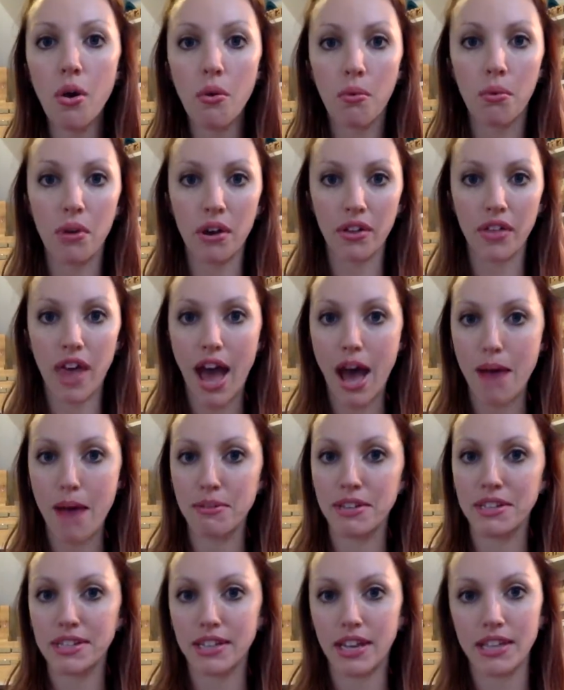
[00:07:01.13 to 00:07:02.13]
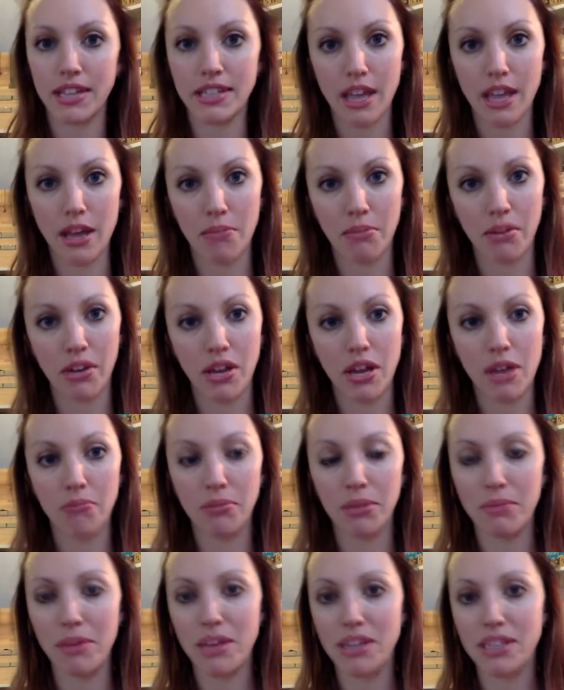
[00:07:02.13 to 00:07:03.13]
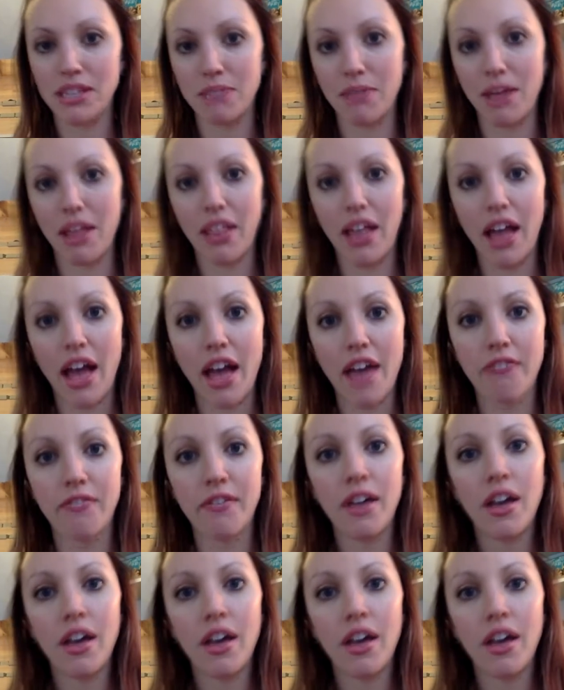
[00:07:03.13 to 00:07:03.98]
what are the habits that I I'm going to implement in my life,